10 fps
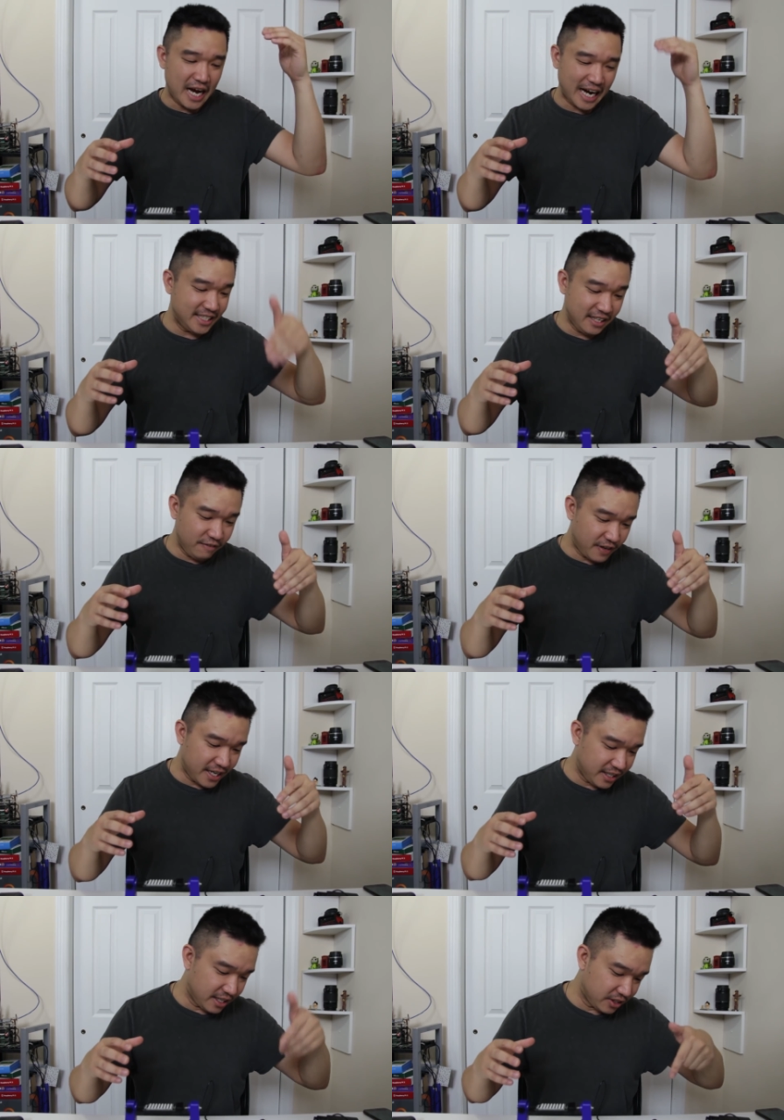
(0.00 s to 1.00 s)
I didn't
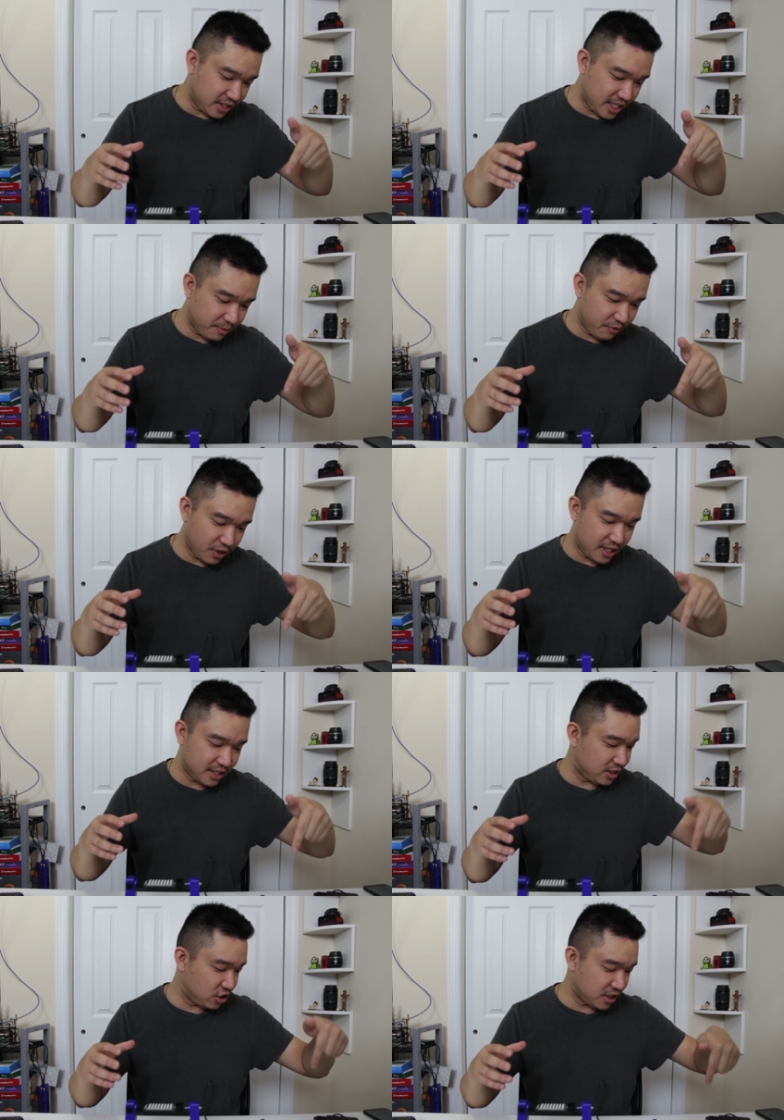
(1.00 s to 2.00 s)
find any other tips for
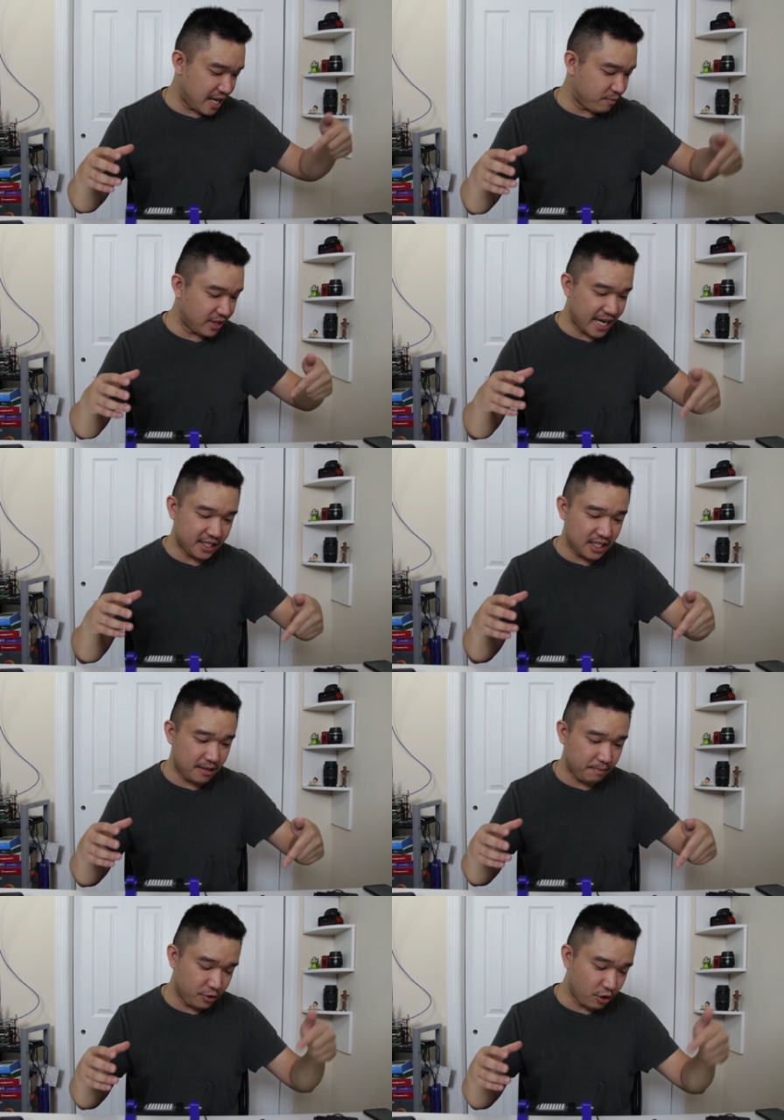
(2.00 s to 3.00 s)
this. It just came with that
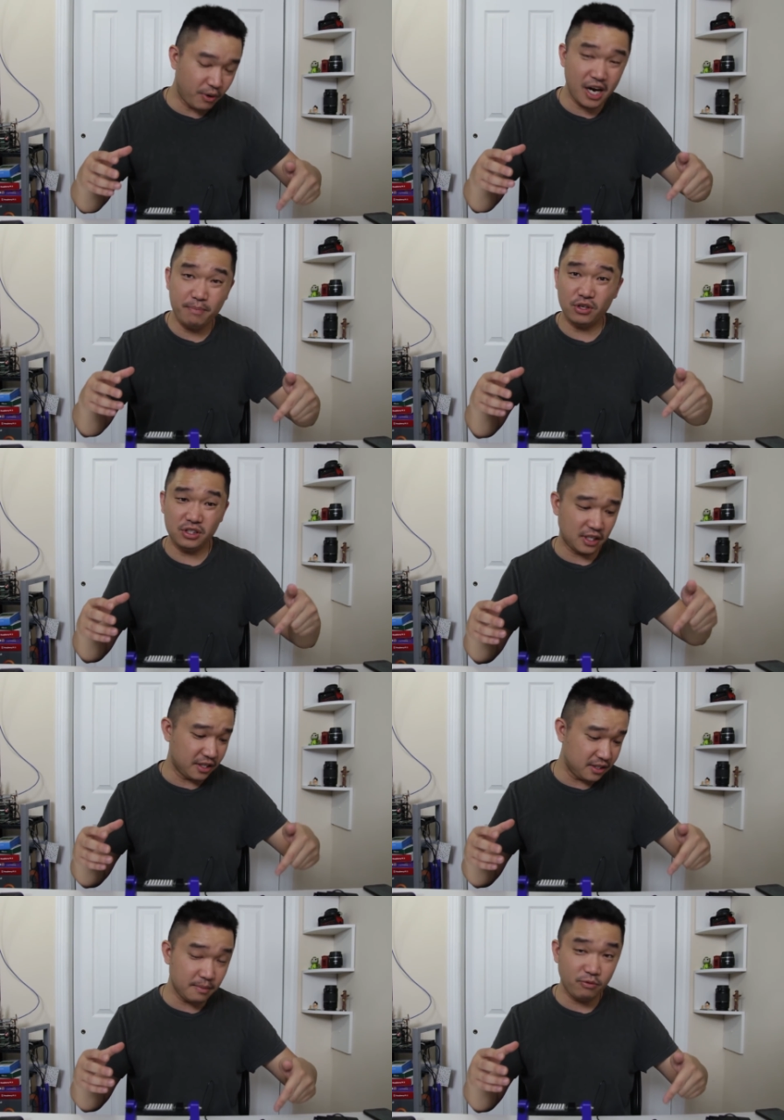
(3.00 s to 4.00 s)
tip. You could probably purchase
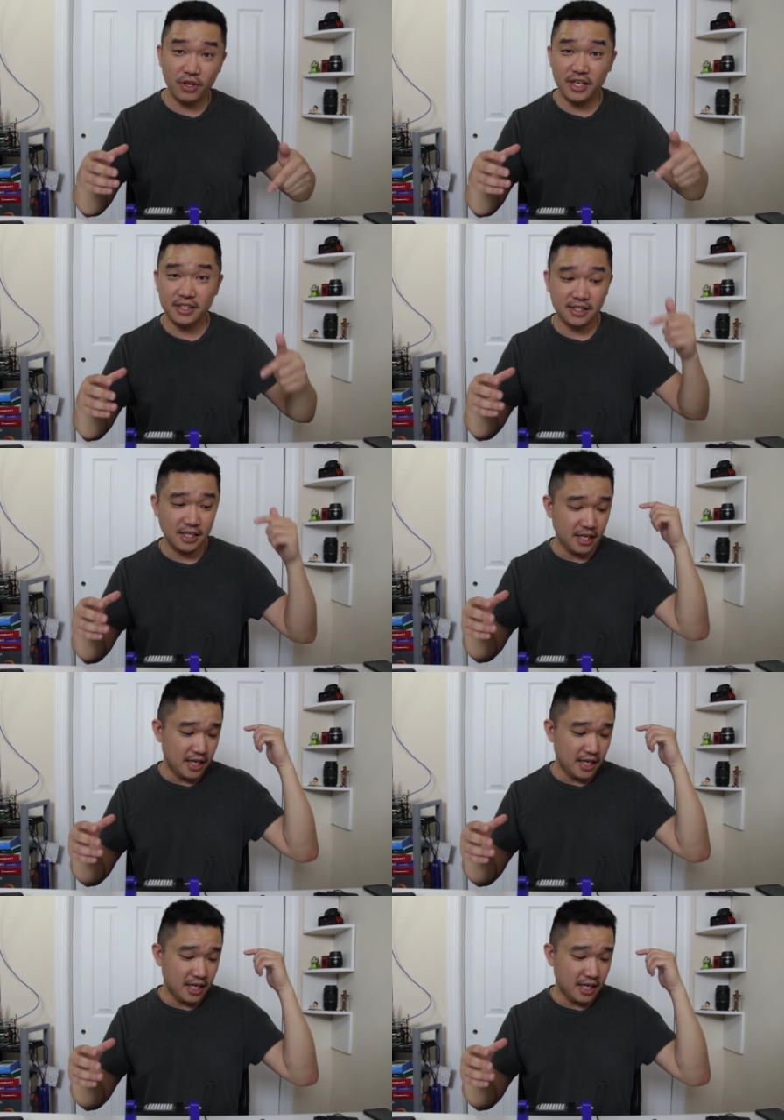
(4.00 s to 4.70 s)
other tips for this.